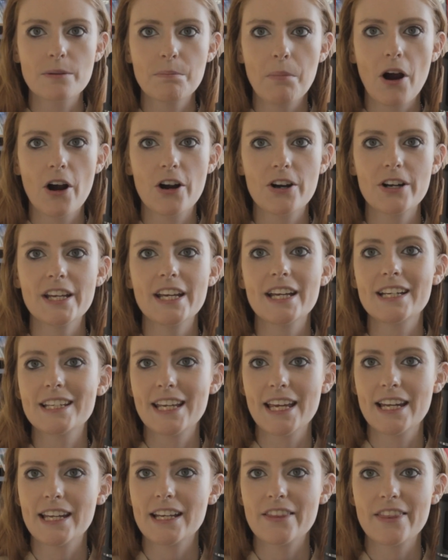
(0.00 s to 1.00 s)
party and
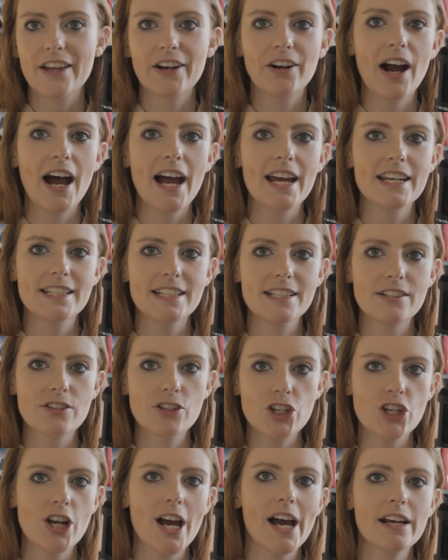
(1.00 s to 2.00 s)
getting their IDs
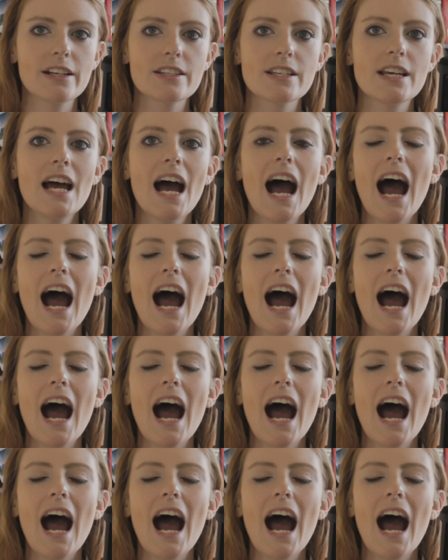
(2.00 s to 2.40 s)
checked.